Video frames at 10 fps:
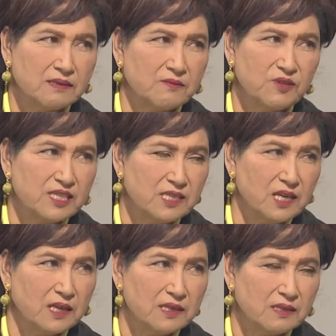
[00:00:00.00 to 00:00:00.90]

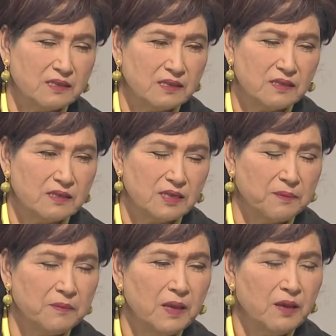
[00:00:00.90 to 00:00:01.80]
visited
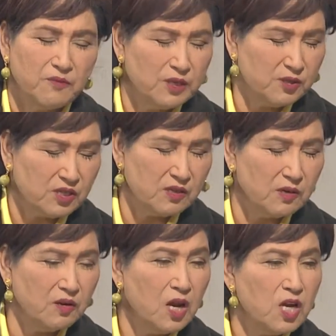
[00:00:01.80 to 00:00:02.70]
him, visited
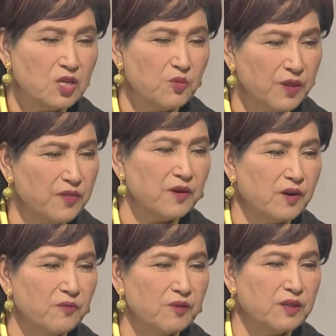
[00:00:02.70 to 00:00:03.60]
her, so with
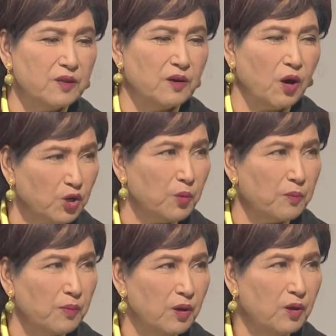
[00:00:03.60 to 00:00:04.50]
the condom.
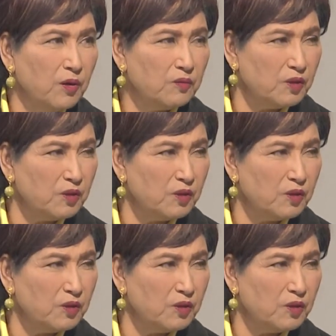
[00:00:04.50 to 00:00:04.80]
To